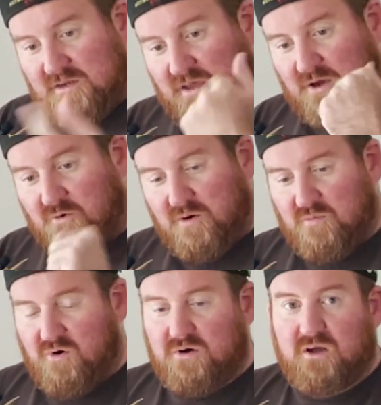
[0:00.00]
take one
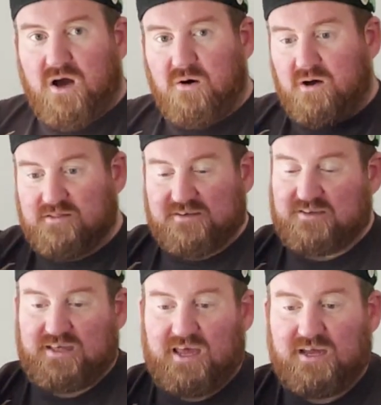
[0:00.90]
more go on
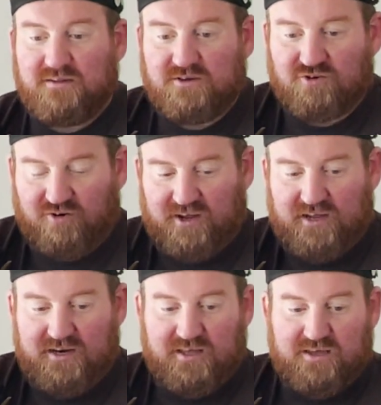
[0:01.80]
this cake
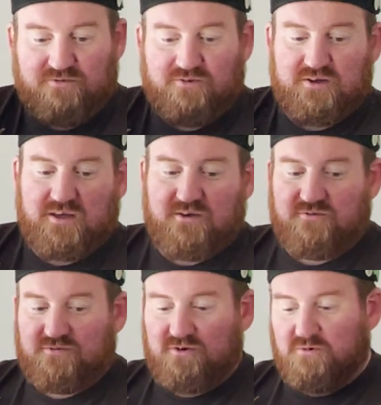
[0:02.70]
train, if
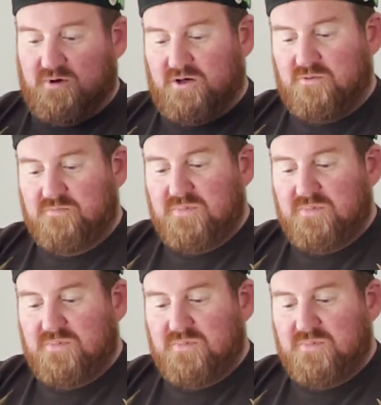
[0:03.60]
you will.